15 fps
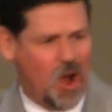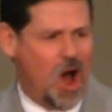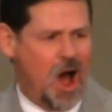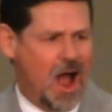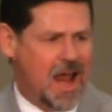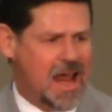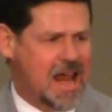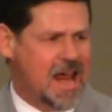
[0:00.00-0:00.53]

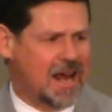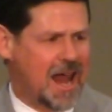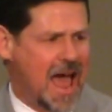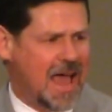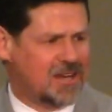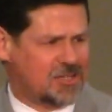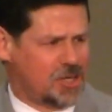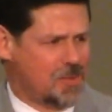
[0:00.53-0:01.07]
Boy, he
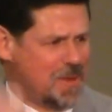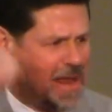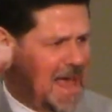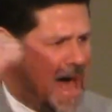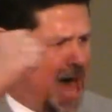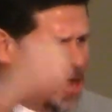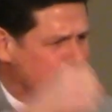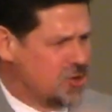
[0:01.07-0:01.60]
likes to
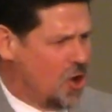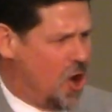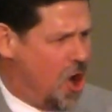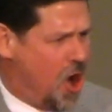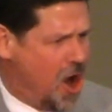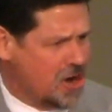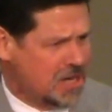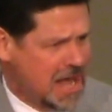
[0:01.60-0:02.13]
be
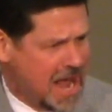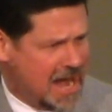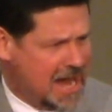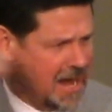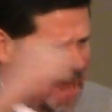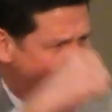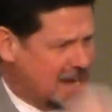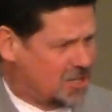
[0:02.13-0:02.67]
outdoors and
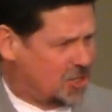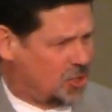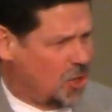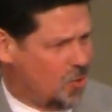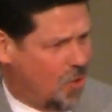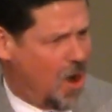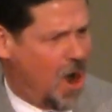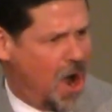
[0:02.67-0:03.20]
he likes
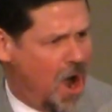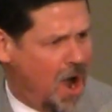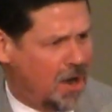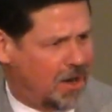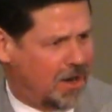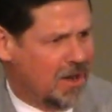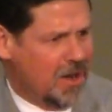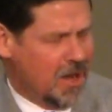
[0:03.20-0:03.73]
to
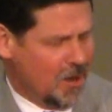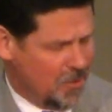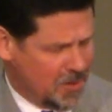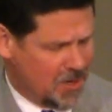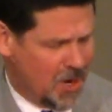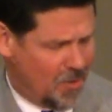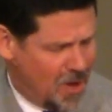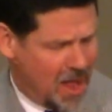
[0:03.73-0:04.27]
work.
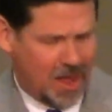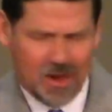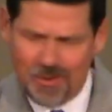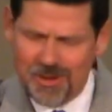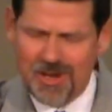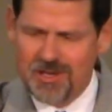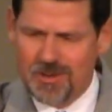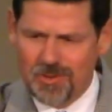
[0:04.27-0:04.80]
Well, you know
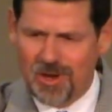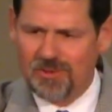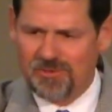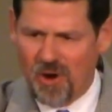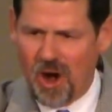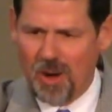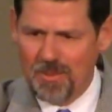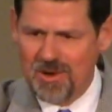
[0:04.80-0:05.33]
what? We need some
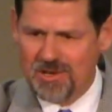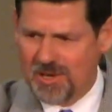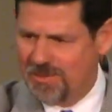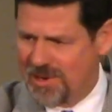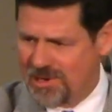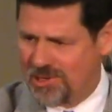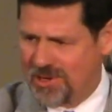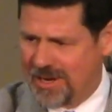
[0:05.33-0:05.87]
good farmers
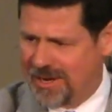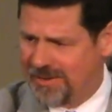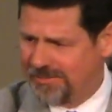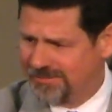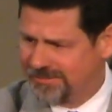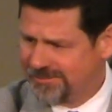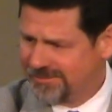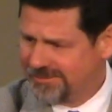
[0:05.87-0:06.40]
in Michigan.